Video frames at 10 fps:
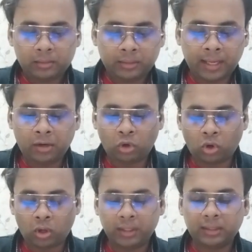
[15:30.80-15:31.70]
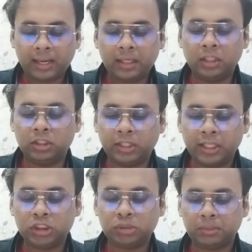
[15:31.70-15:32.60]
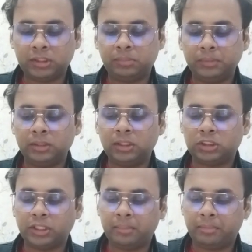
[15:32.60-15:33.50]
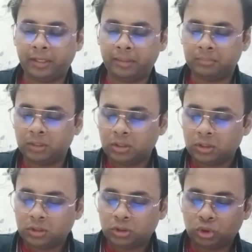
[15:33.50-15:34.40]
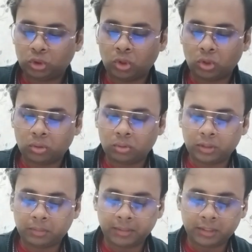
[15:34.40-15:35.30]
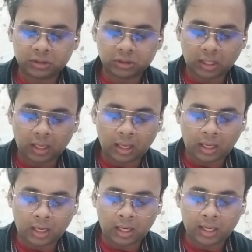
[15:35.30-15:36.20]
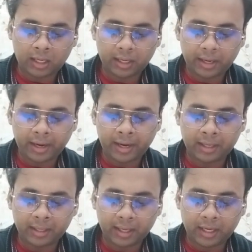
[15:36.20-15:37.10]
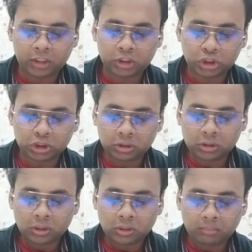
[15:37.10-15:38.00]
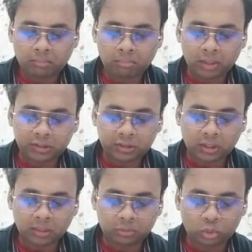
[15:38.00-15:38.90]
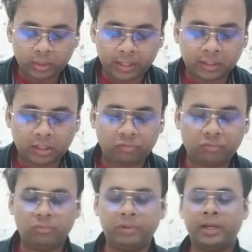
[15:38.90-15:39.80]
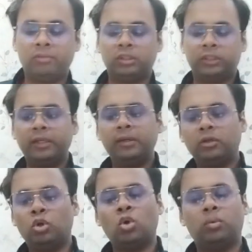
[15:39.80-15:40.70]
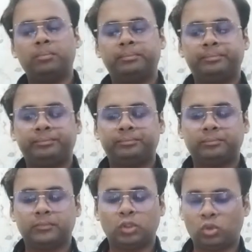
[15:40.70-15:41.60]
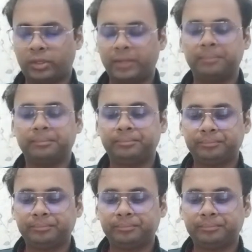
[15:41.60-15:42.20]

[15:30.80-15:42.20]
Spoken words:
Then Ronit and Hitesh must be in the same team. So it means R and H must come together wherever they go. Okay.